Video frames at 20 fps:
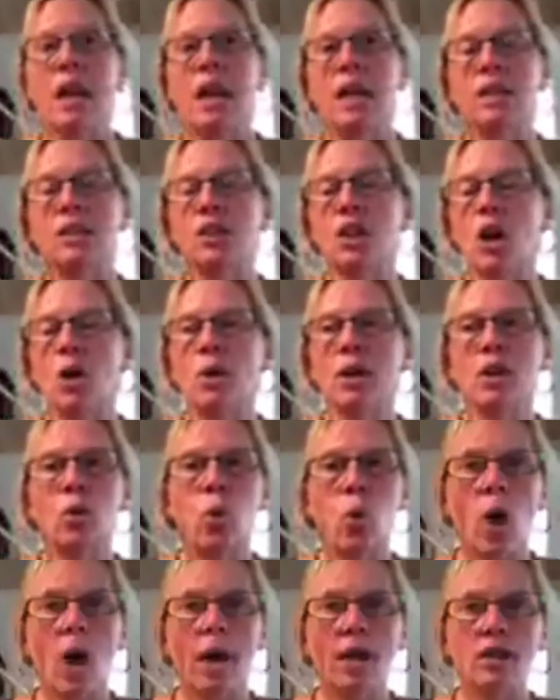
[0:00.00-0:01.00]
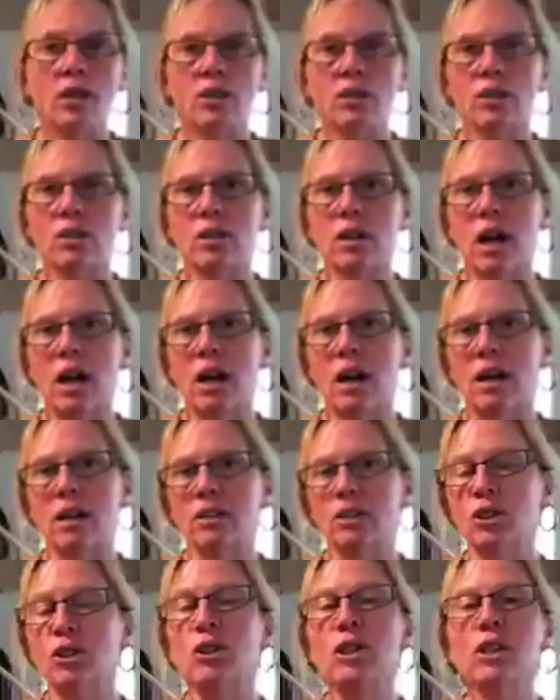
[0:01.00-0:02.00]
and go inquire.
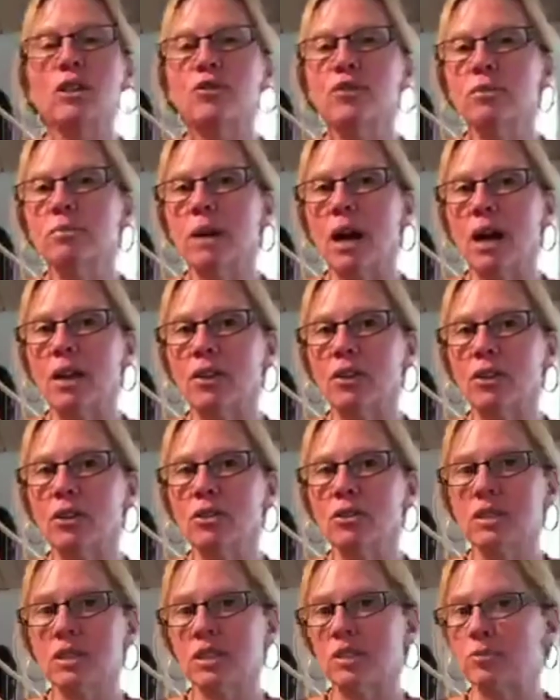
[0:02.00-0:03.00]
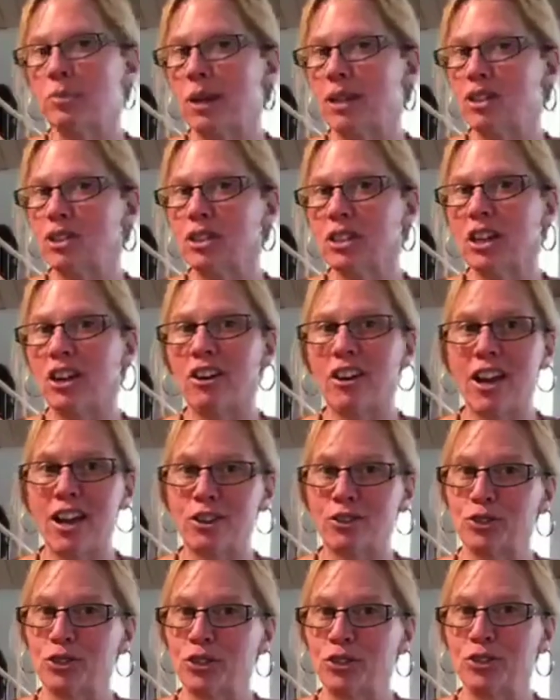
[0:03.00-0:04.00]
Uh, learning from others, especially our
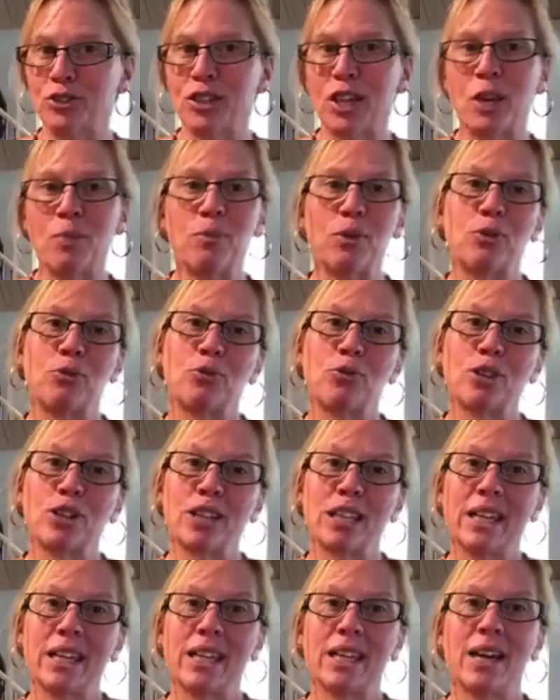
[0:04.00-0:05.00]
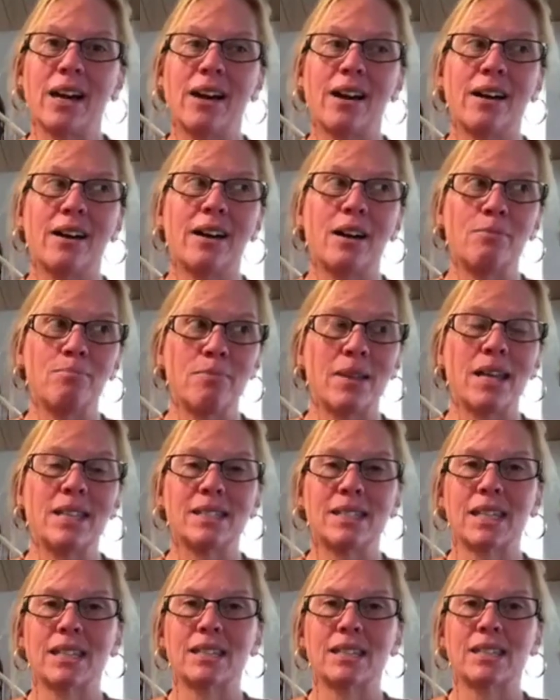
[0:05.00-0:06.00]
elders, can be really uh,
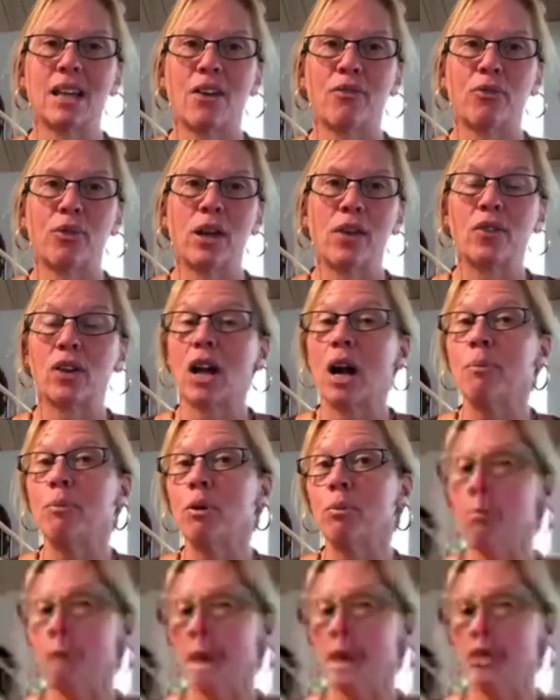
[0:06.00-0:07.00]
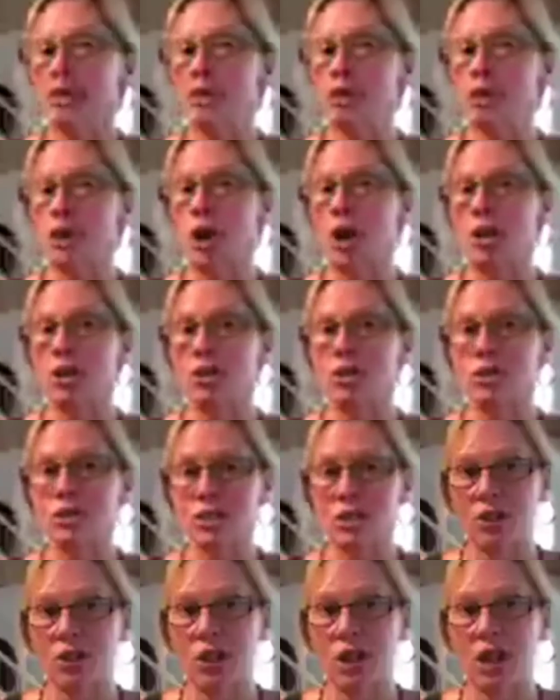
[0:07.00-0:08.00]
amazing stuff. We have a couple master
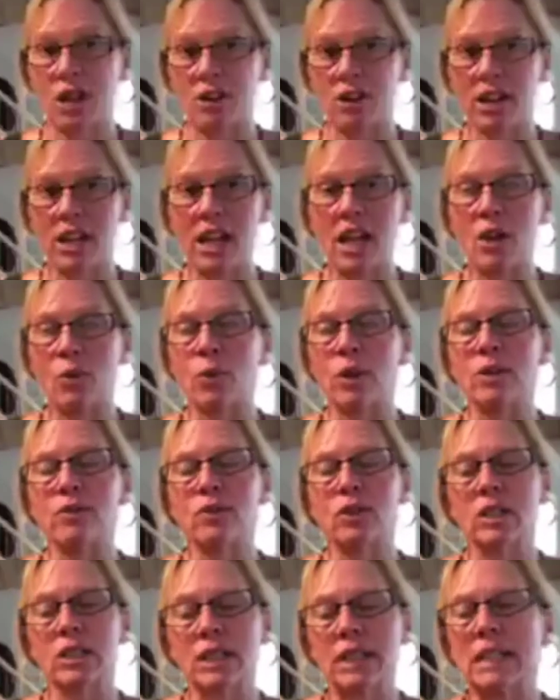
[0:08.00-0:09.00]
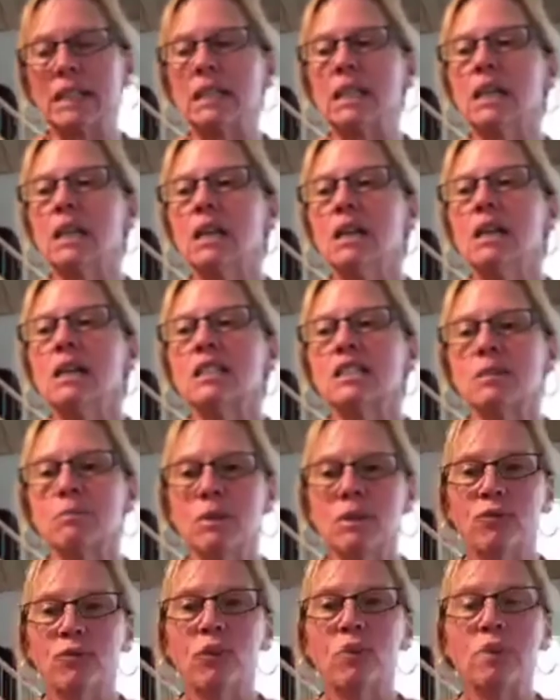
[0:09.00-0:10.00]
gardeners in our area, and we've gleaned
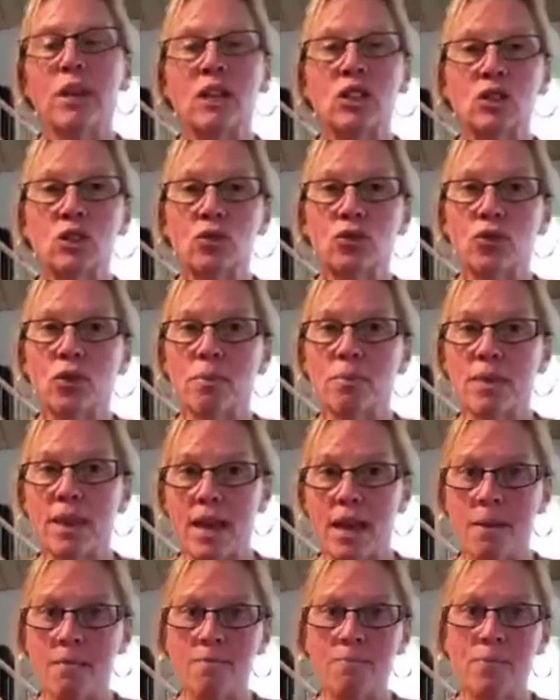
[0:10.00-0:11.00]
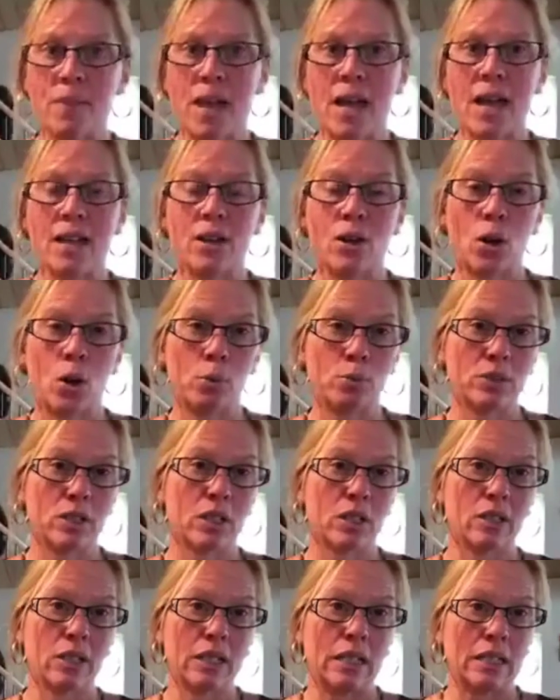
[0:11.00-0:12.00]
some information from them and hope
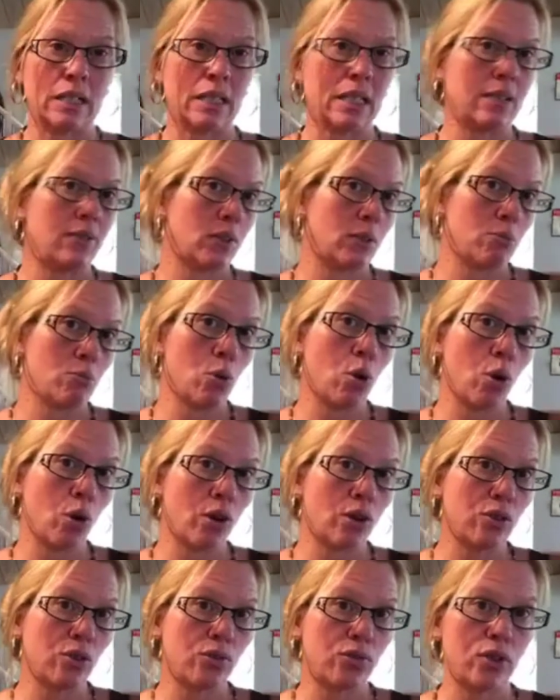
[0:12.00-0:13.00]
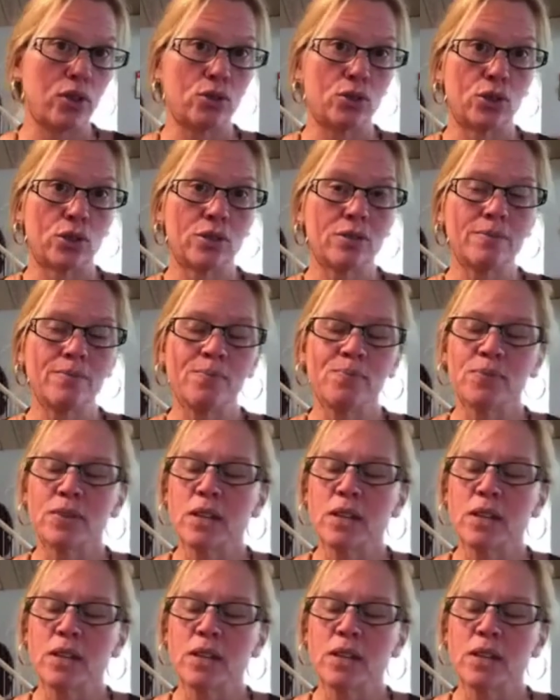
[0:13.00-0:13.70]
to glean even more in the future.